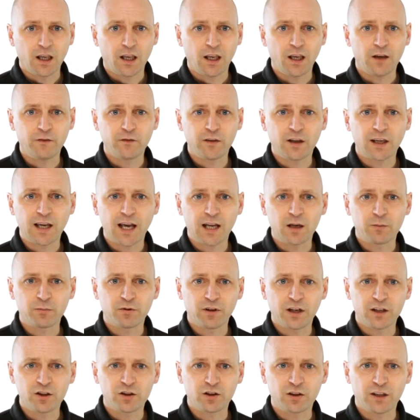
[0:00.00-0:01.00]
If the
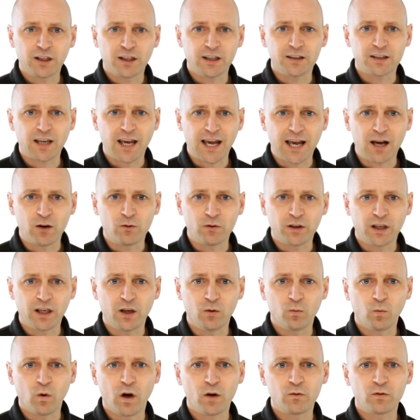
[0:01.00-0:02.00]
calibration is out,
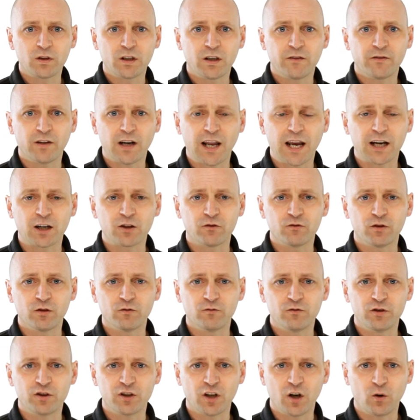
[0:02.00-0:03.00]
it won't give an accurate
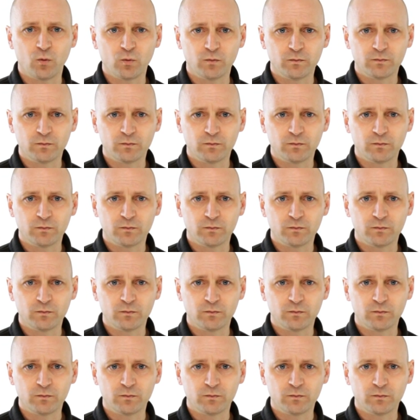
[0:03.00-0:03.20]
result.